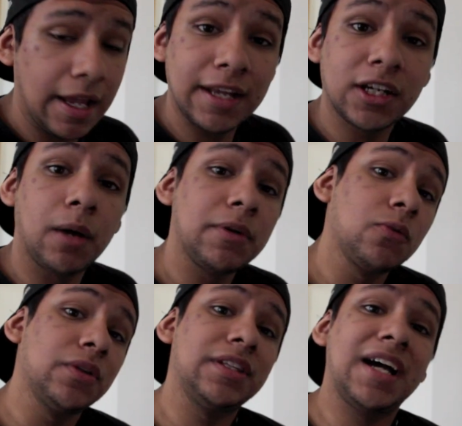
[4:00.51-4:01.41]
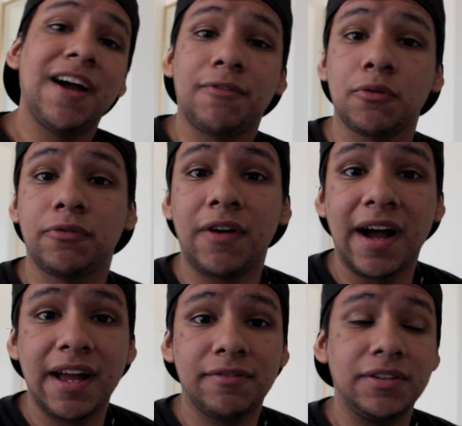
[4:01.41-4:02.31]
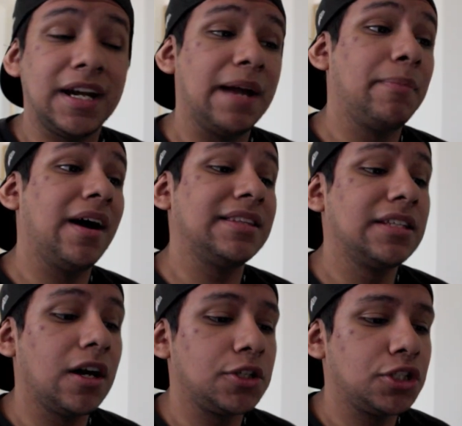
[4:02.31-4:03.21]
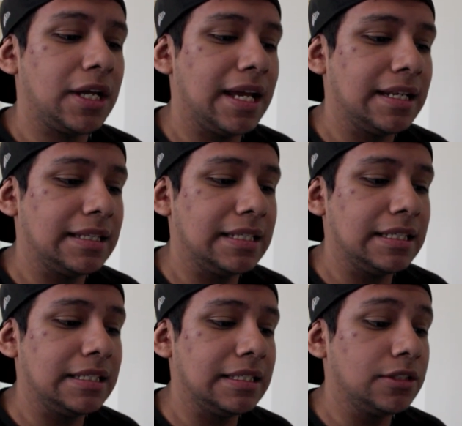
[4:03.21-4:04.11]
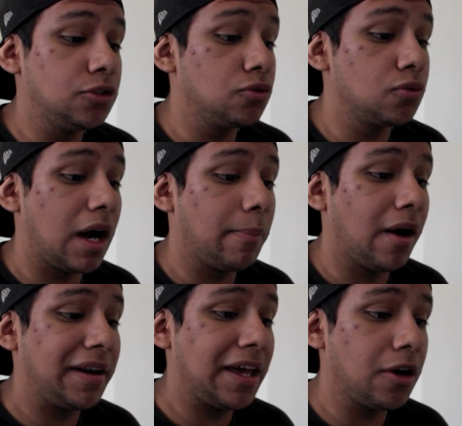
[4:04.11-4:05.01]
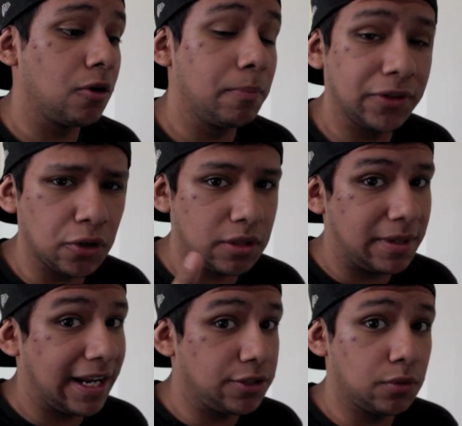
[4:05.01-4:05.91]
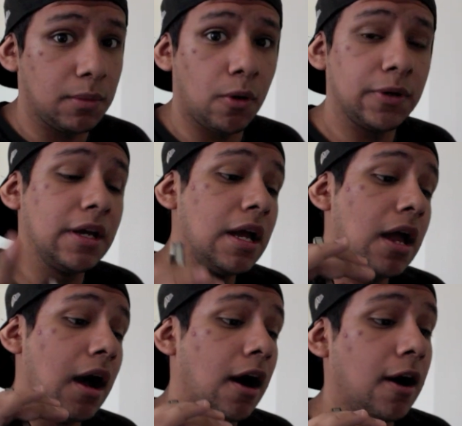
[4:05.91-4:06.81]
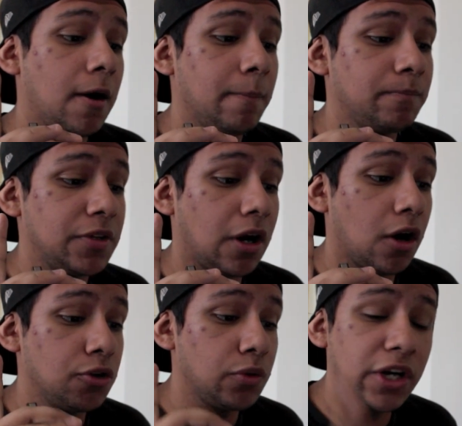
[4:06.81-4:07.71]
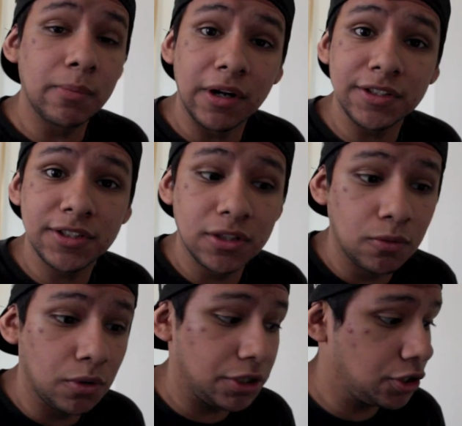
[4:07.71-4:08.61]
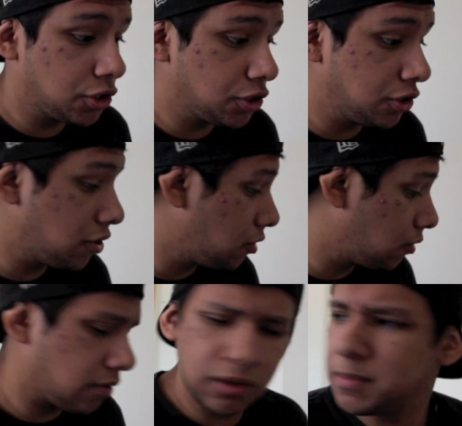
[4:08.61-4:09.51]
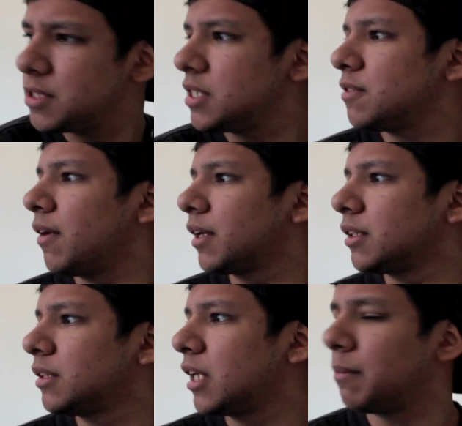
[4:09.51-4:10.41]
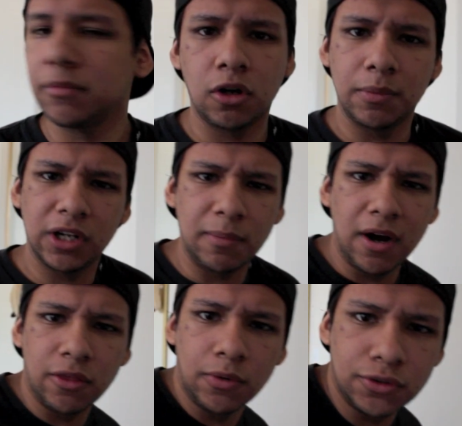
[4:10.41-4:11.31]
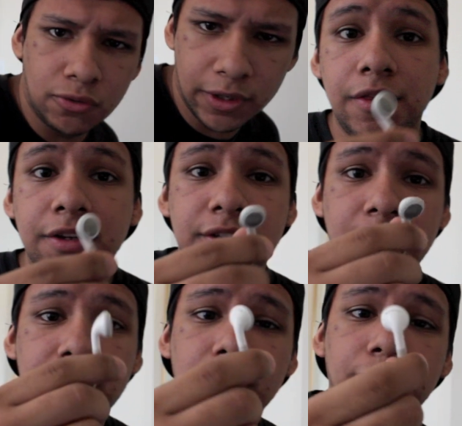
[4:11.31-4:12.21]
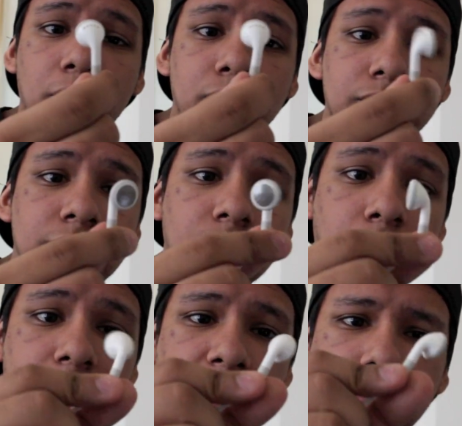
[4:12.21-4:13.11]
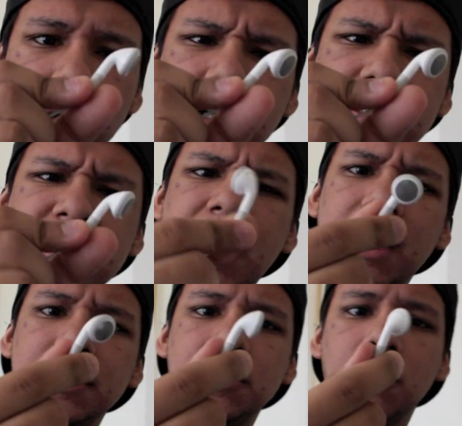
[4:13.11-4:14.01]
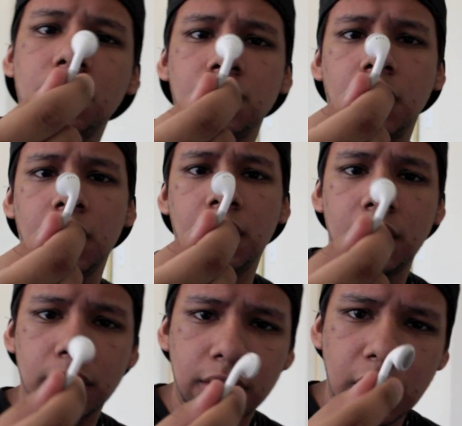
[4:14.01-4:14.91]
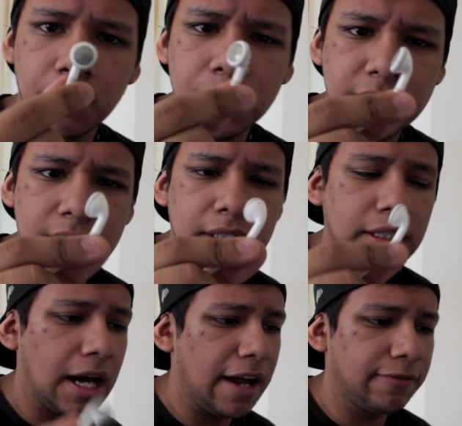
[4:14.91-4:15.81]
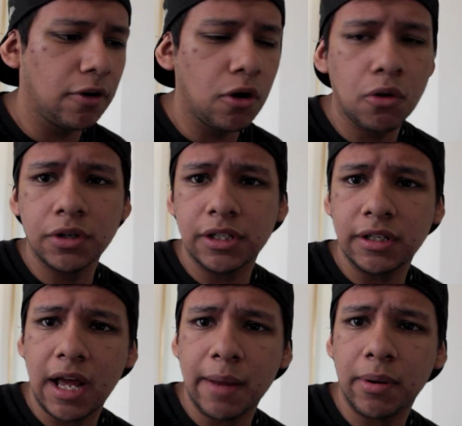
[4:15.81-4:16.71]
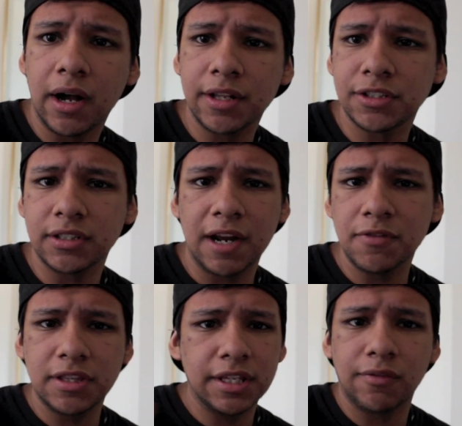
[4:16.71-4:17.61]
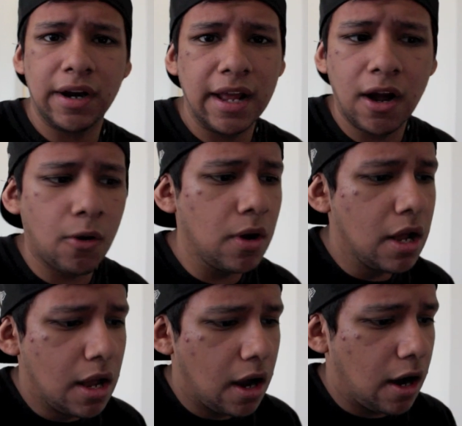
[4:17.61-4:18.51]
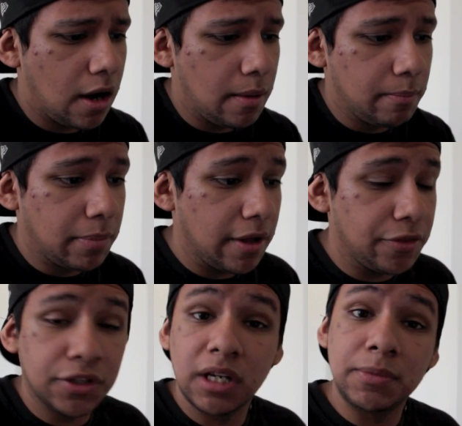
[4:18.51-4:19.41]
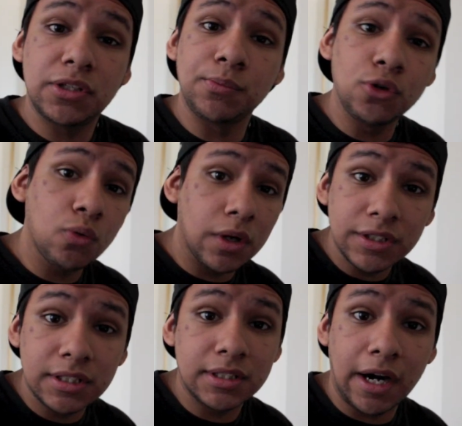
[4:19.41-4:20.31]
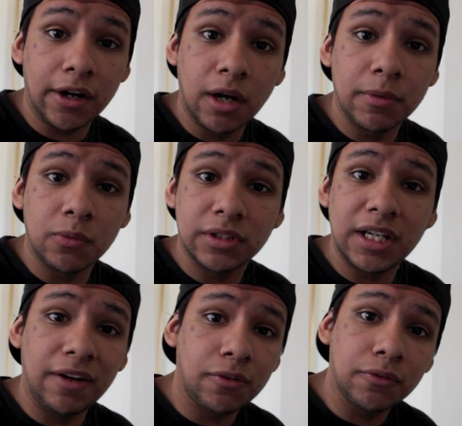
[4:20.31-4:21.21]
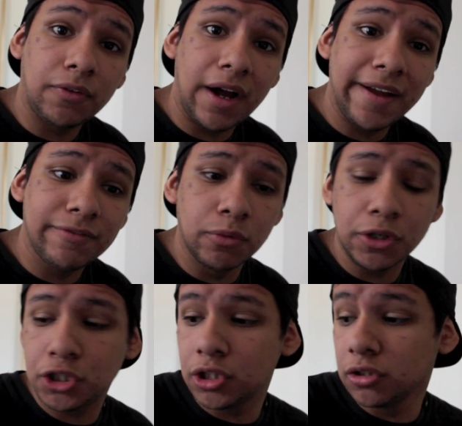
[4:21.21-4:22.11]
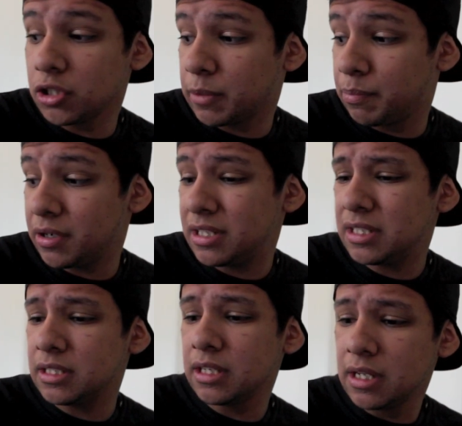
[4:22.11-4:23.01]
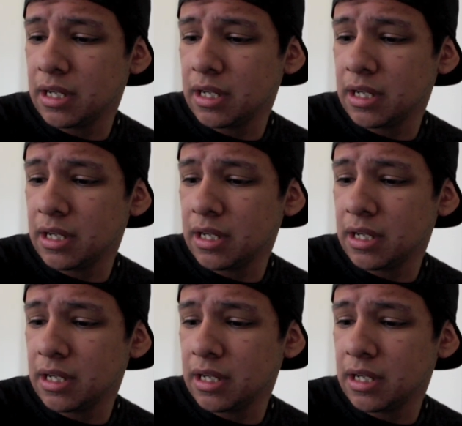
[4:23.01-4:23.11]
And coming with the iPhone 5, the iPod Touch, and the new iPod Nano, but those I'm going to get to in a moment, are new earbuds, which, you know, let me see if I could get, I'm going to get my other ones real These are the earphones or earbuds that, you know, come with the iPhone and iPods and everything right now, but there's going to be some new ones that are coming with the iPhone 5, which look pretty